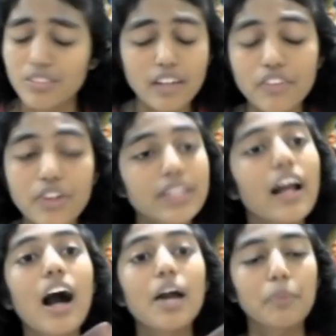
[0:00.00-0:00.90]
converted
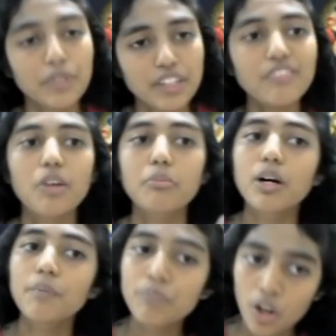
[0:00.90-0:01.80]
our protein from
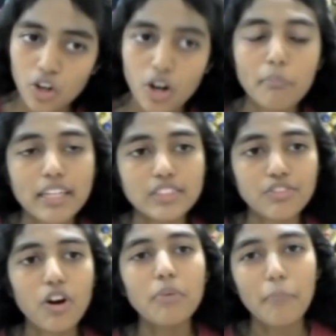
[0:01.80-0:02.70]
a complex
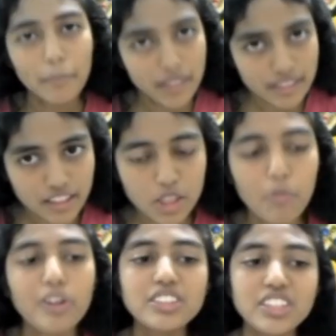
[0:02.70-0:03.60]
form by breaking the
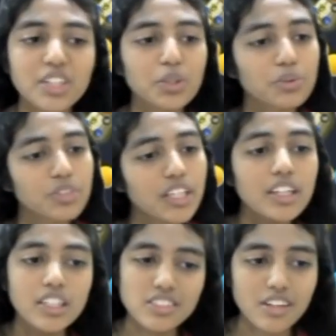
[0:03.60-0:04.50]
bonds into the
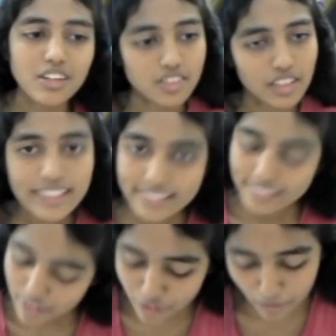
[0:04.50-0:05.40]
structural
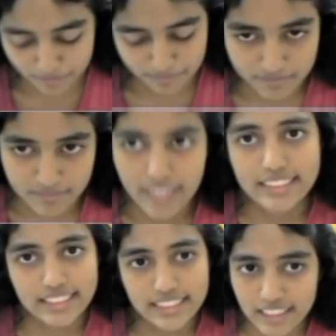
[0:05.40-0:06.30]
linear form. And
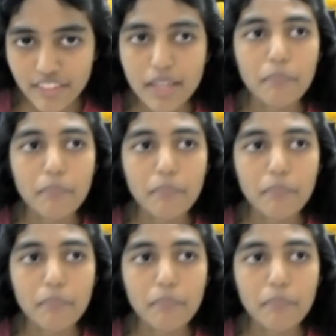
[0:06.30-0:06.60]
this is really very